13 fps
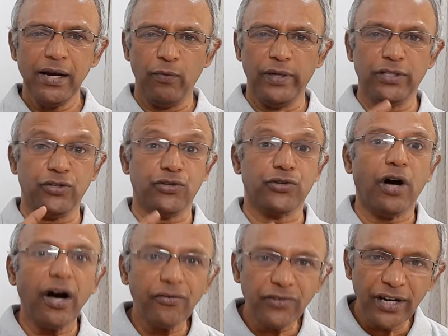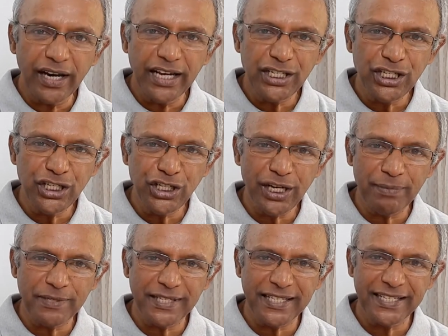with strong
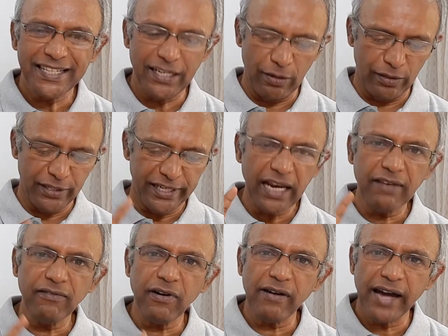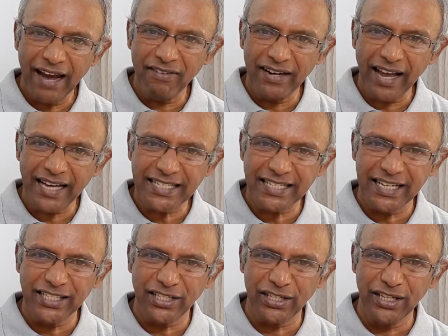relationships, you deliver
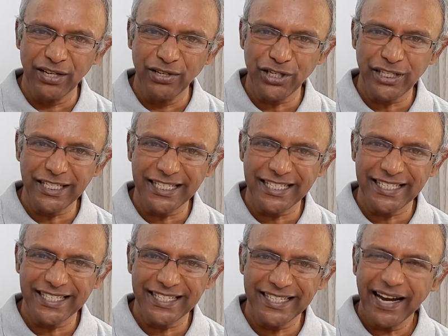everlasting solutions,